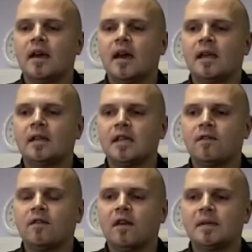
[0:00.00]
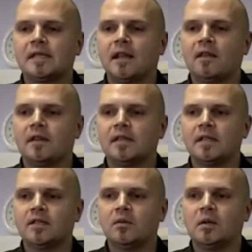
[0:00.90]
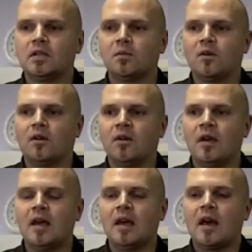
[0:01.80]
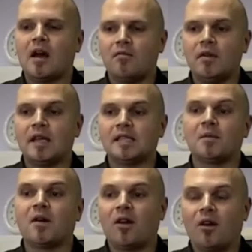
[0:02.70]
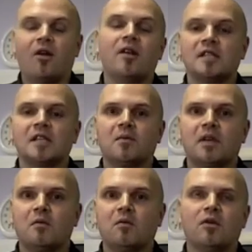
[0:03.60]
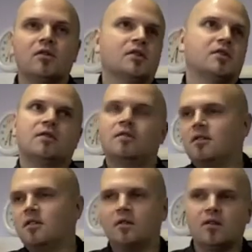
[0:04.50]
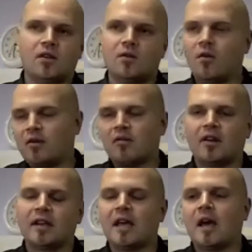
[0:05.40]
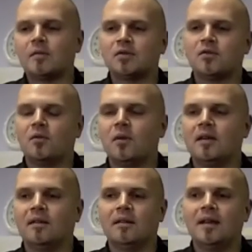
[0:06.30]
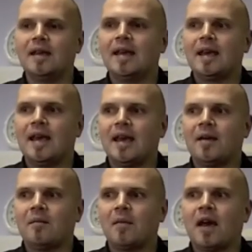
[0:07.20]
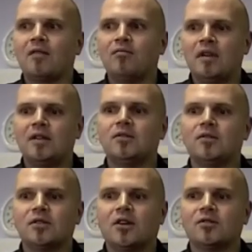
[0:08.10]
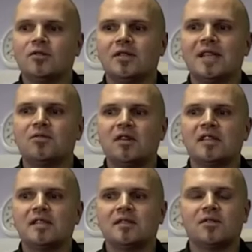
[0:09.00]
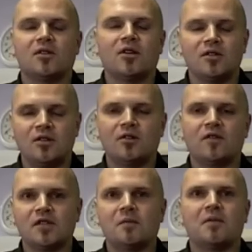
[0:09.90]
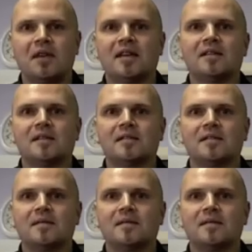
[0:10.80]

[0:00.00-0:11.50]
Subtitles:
And if I find myself in a situation where I realise I'm not learning something anymore and just, going around like a hamster on a wheel, I really do start to lose interest and start to look for something else.